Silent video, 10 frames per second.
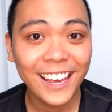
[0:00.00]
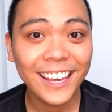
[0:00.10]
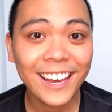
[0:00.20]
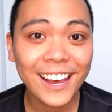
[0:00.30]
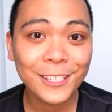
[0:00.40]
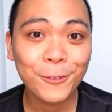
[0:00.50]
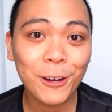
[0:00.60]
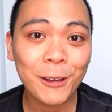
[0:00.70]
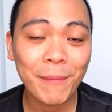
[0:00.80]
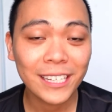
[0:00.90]
Hey guys,
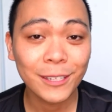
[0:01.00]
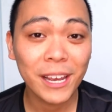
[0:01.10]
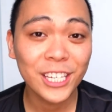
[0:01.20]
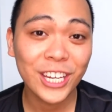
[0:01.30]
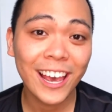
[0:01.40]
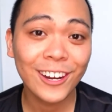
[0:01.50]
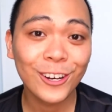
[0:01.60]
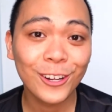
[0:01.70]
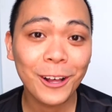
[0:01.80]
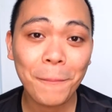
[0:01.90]
welcome back to my
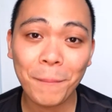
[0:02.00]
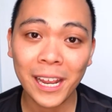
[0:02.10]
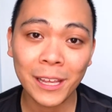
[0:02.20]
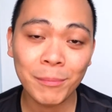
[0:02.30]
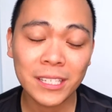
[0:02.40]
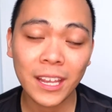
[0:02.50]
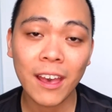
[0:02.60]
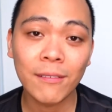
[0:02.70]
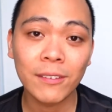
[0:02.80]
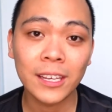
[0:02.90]
channel. My name is
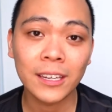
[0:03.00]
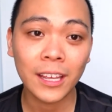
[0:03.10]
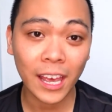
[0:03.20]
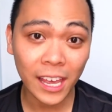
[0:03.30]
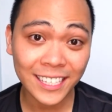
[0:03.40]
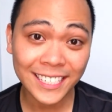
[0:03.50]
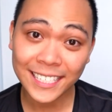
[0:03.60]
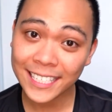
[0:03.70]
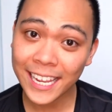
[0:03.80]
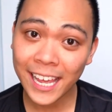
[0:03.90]
Kevin and
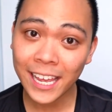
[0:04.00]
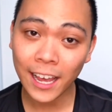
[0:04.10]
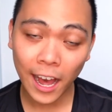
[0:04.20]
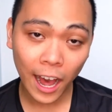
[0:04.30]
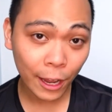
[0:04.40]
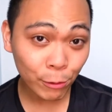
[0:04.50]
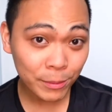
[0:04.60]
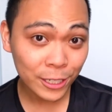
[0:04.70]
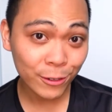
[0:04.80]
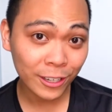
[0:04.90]
today I will
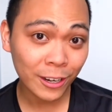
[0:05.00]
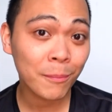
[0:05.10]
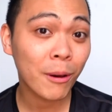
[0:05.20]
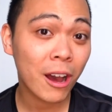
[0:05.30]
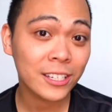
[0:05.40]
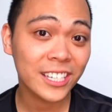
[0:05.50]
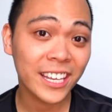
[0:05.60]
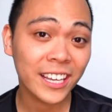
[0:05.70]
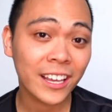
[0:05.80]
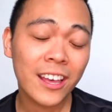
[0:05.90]
be doing an
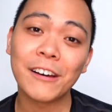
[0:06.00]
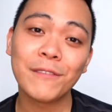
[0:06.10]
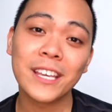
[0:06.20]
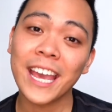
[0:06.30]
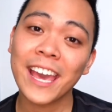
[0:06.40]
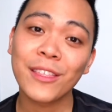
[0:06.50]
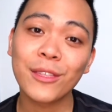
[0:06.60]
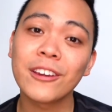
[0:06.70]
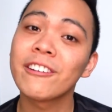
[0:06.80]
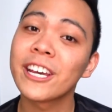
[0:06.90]
unboxing of the
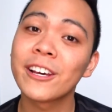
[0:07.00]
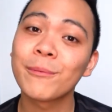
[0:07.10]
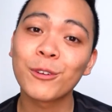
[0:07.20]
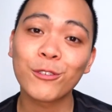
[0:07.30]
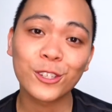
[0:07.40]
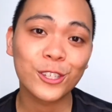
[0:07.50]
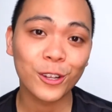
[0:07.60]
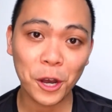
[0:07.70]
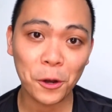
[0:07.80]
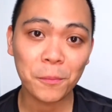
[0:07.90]
Anthurium
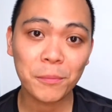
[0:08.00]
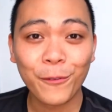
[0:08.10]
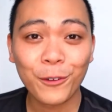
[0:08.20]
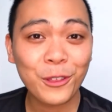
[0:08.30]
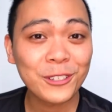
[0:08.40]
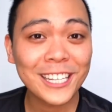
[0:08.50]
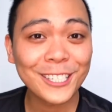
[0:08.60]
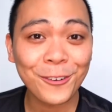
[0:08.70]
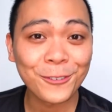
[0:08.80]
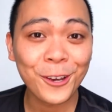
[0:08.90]
Crystal Hope. For those
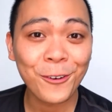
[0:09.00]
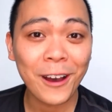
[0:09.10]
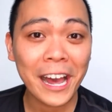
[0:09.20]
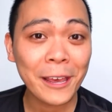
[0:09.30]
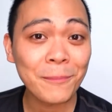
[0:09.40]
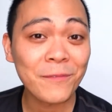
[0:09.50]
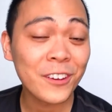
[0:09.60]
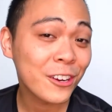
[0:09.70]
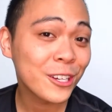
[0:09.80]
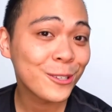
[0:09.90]
that don't know, I'm
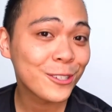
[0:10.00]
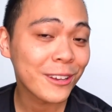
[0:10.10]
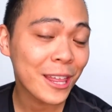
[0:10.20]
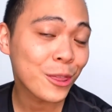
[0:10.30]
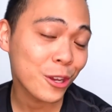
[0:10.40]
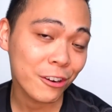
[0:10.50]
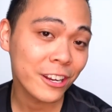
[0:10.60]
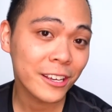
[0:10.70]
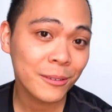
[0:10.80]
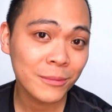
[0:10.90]
very new to
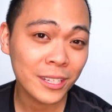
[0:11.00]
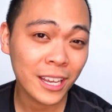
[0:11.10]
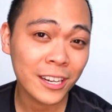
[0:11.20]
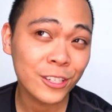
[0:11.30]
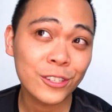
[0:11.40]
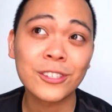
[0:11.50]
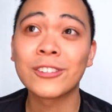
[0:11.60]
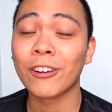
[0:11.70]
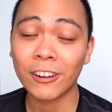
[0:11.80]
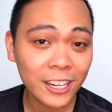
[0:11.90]
Anthuriums and I just
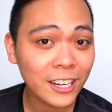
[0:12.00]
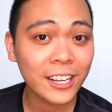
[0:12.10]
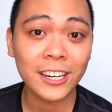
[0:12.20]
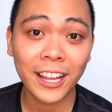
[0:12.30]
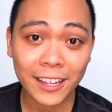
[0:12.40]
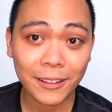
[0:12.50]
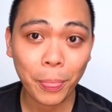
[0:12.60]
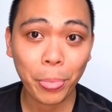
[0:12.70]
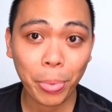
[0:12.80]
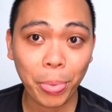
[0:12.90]
started
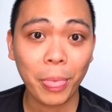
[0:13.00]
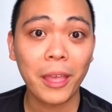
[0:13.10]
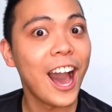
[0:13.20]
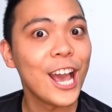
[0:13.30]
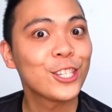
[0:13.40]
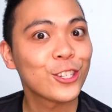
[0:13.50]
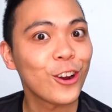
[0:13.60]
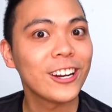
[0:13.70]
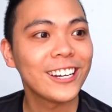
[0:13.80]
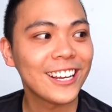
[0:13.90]
I
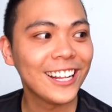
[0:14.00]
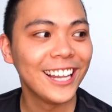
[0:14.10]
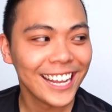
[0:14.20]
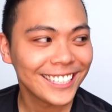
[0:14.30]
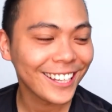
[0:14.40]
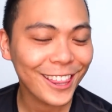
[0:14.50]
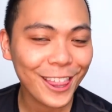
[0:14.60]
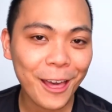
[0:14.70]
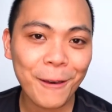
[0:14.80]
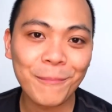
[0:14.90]
started collecting
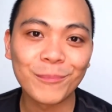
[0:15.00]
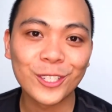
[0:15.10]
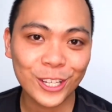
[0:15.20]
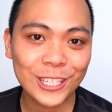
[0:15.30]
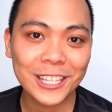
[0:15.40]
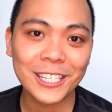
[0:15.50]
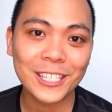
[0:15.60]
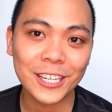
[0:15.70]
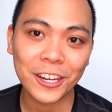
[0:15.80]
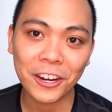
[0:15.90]
them just
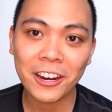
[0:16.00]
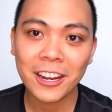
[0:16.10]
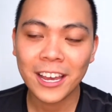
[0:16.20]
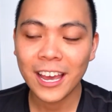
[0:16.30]
this year.